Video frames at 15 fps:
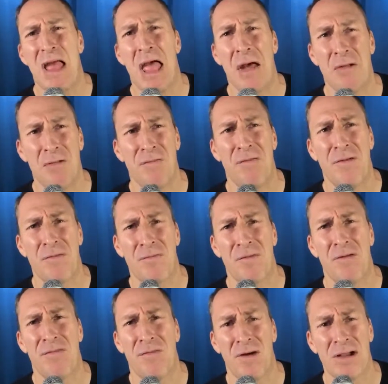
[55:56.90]

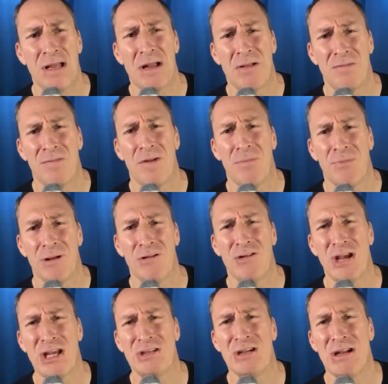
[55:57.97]
Fucking elephant
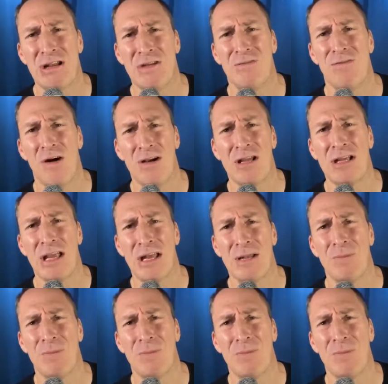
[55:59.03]
appreciation? Are you fucking kidding